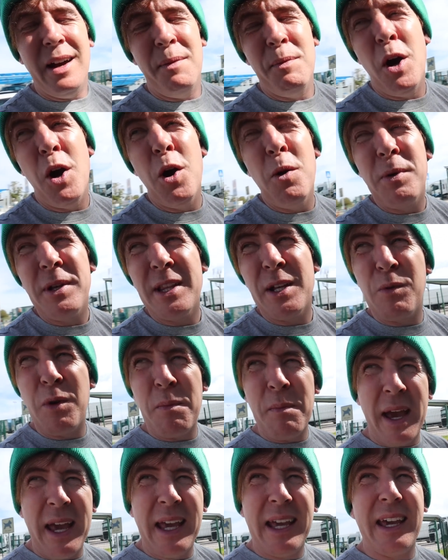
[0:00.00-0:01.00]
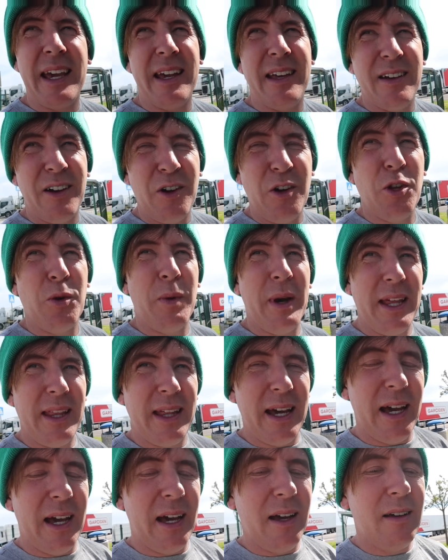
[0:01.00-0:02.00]
I'm hoping that we make it all the way
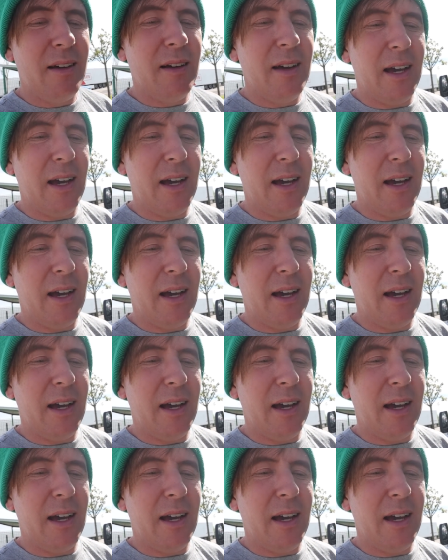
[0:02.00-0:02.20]
there